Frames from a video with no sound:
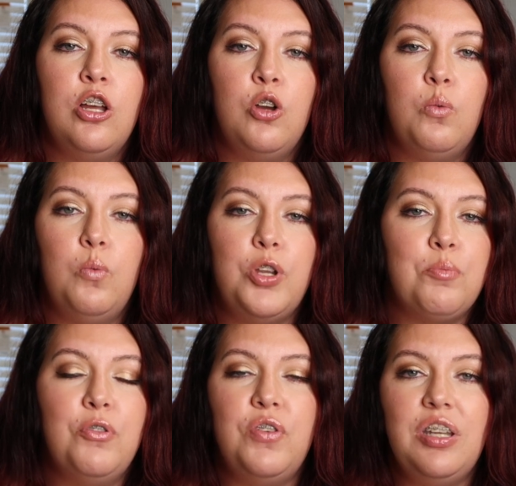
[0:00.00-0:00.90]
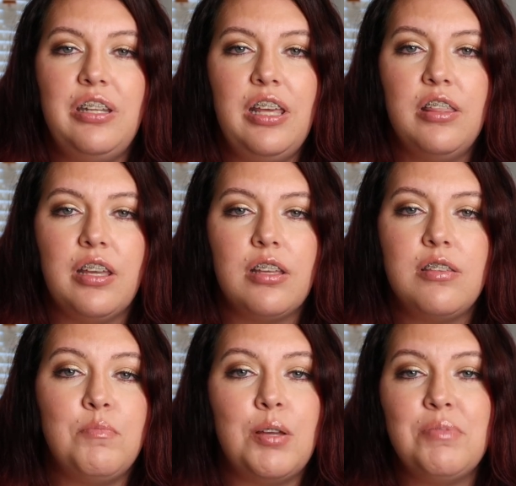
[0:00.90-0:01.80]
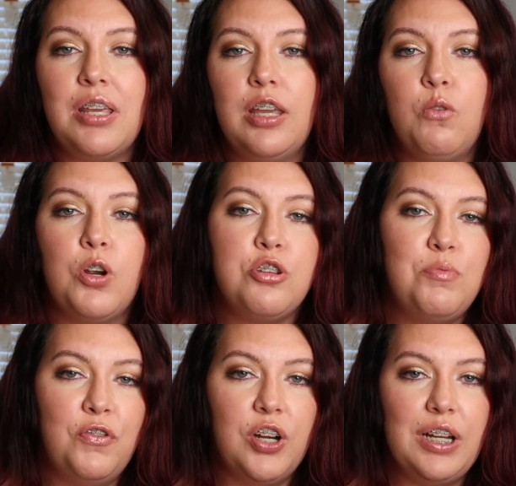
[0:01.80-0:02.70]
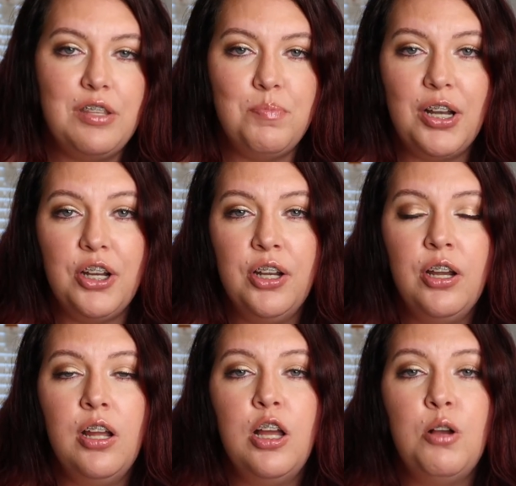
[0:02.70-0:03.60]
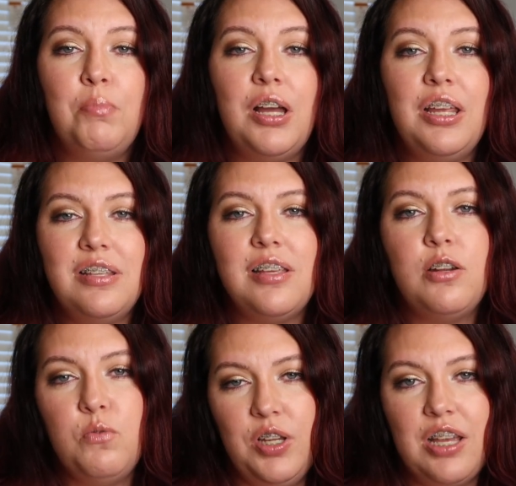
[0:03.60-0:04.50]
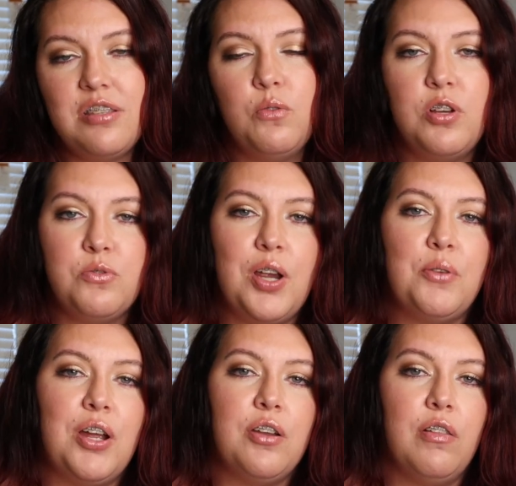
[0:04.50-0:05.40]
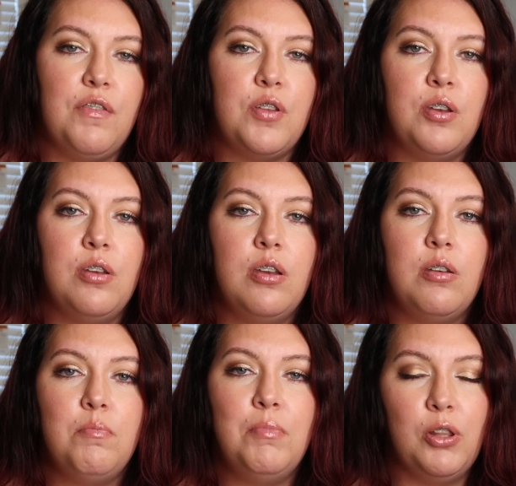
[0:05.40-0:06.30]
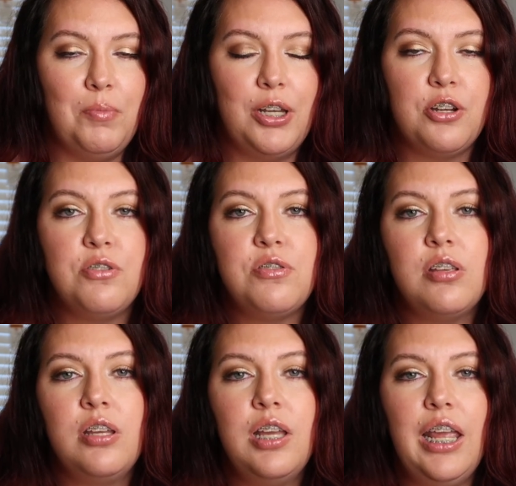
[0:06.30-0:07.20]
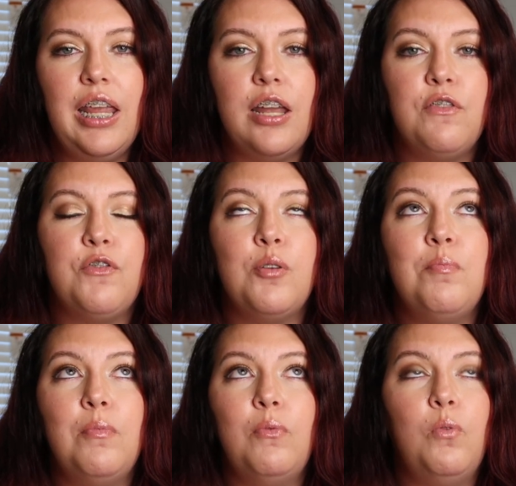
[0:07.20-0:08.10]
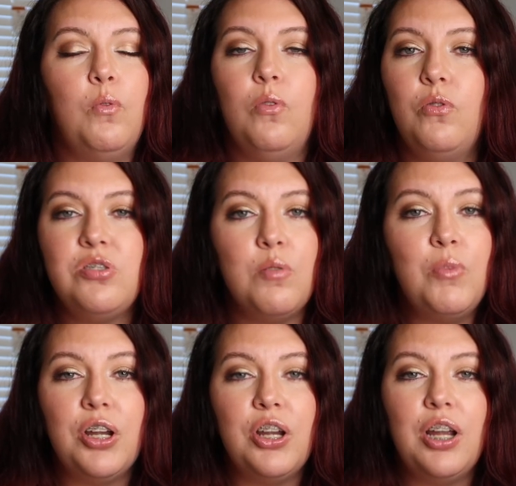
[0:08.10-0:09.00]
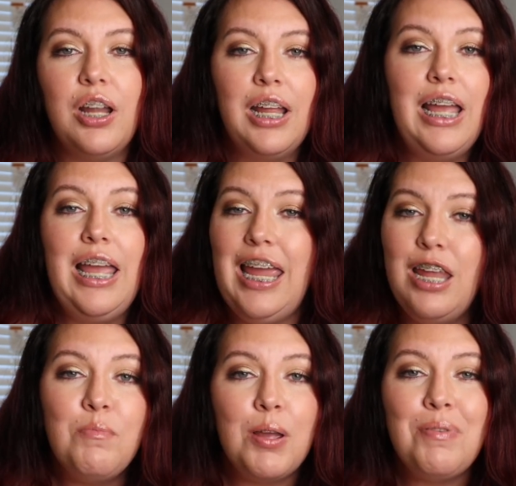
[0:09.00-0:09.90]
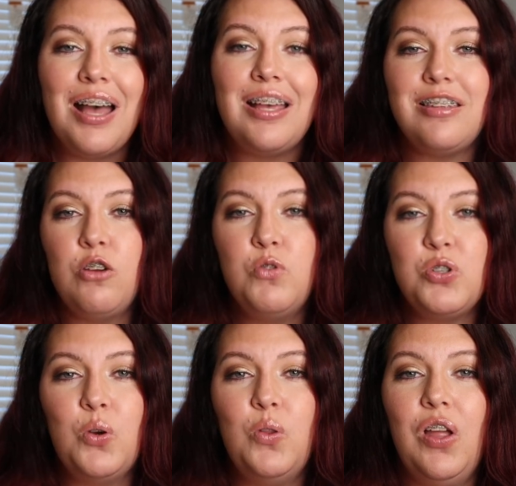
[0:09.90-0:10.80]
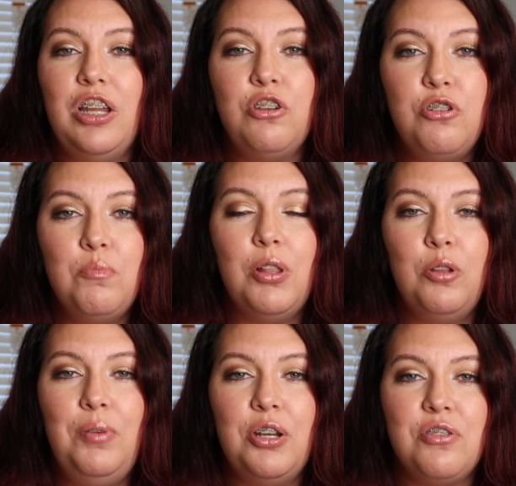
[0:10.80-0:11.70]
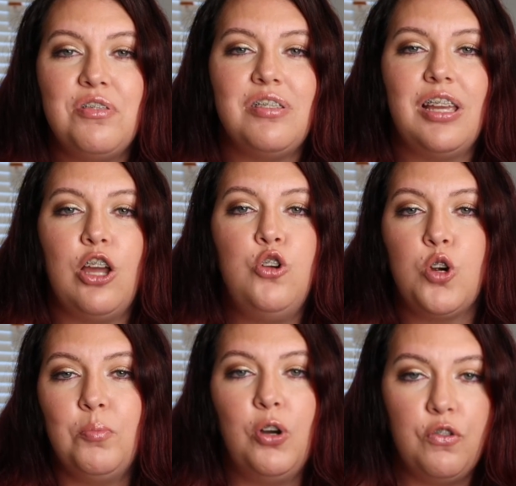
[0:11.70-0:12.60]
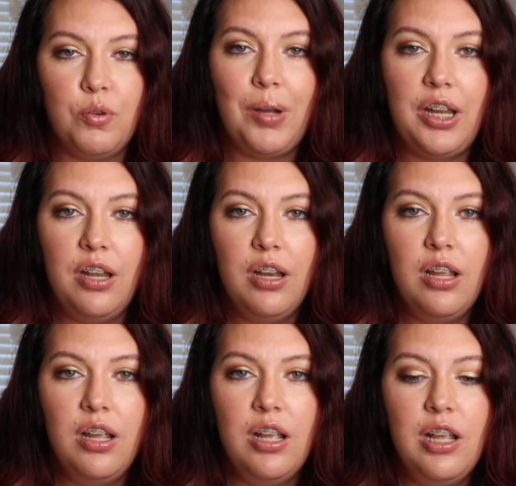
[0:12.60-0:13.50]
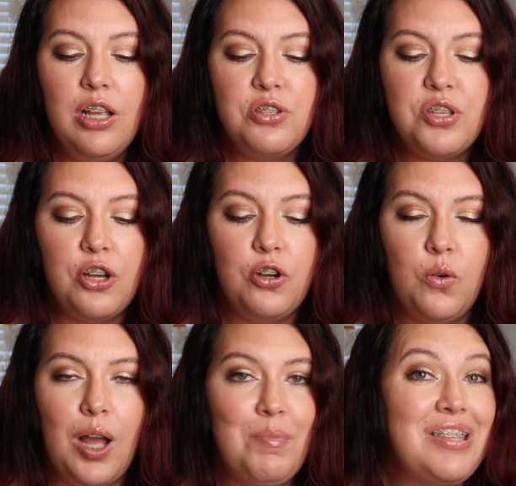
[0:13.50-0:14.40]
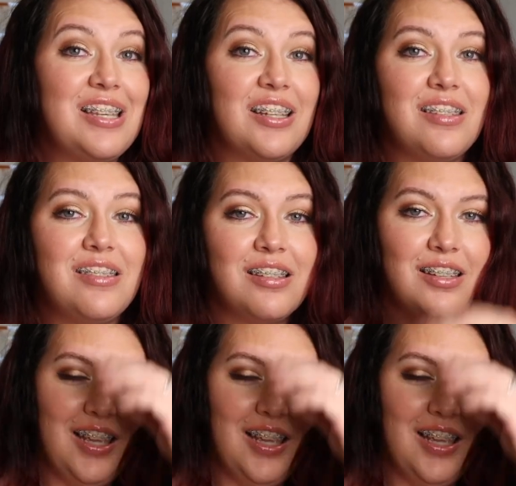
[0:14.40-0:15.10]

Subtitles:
when you're moving teeth, it sometimes can get worse before it gets better. But he said, yes, it was right around 11 millimeters. And from somewhere in my past, I was told like 2 millimeters is like a normal overbite. So I'm at 6.